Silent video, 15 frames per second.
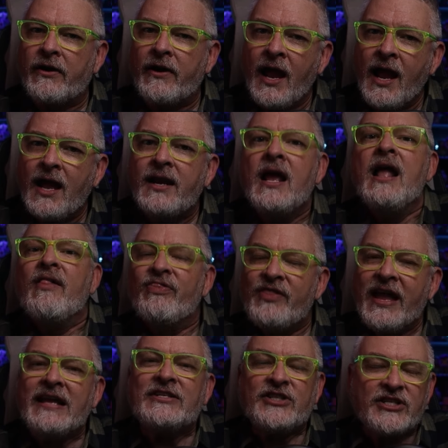her head
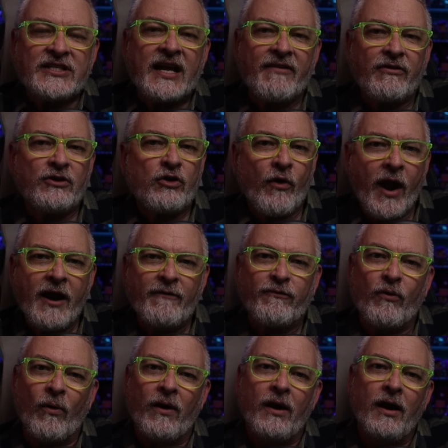than she's given credit
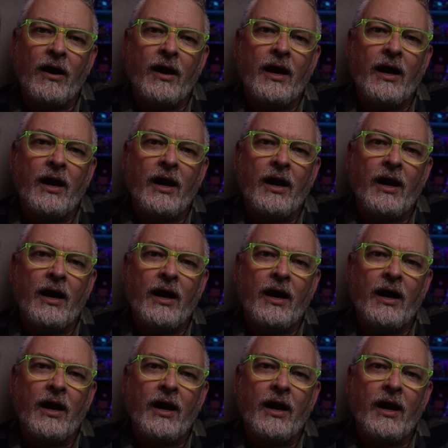for.